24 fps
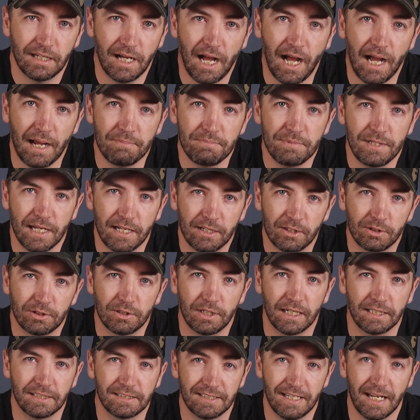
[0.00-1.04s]
I'm Dale,
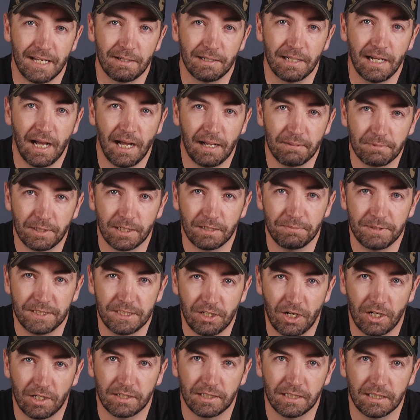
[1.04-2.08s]
and today I'm going to be
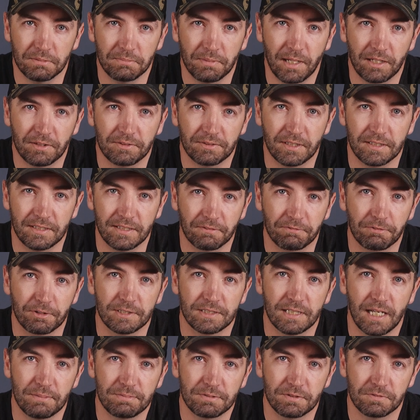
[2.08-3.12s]
talking about the different
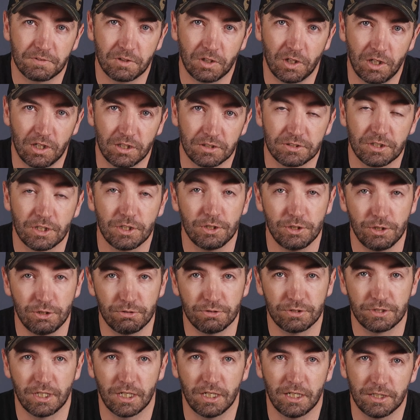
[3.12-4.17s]
types of calls
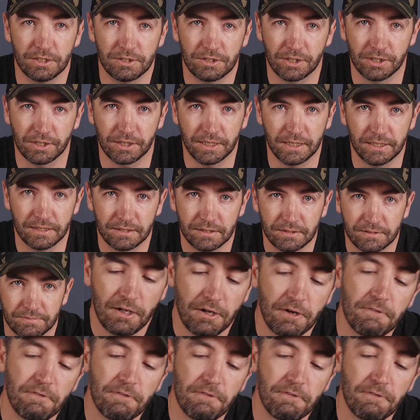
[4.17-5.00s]
used to hunt turkeys.